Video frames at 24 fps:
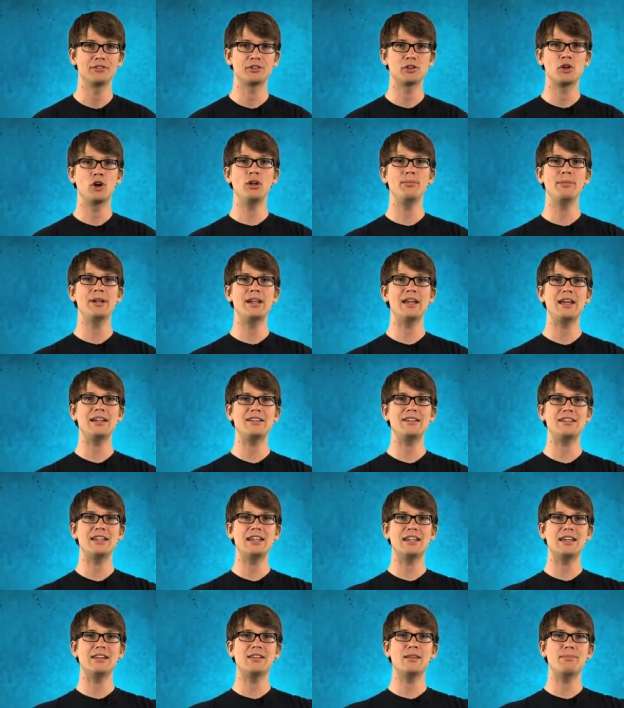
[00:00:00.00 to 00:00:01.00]

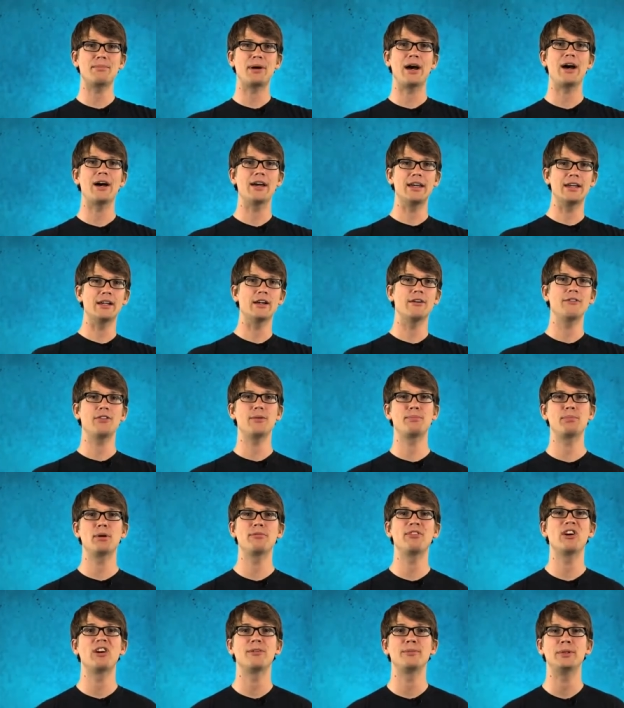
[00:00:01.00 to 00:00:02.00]
culminating in the buying of the
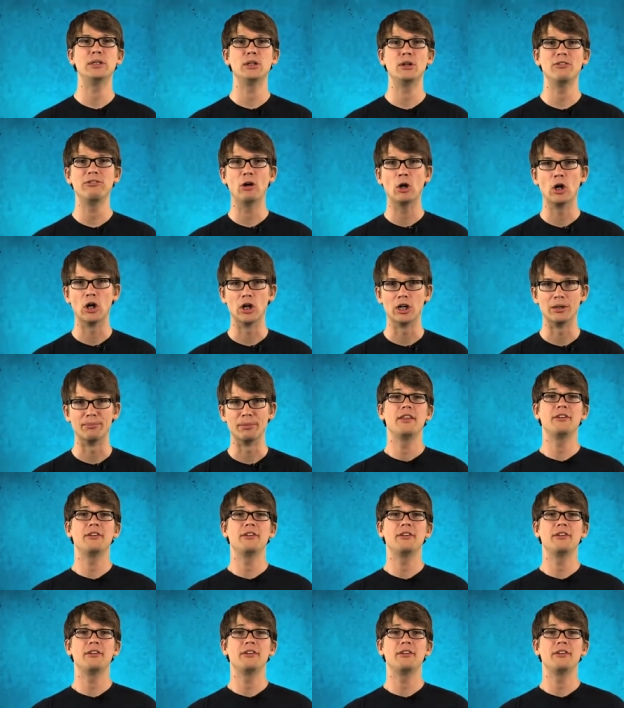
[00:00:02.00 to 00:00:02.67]
proverbial farm.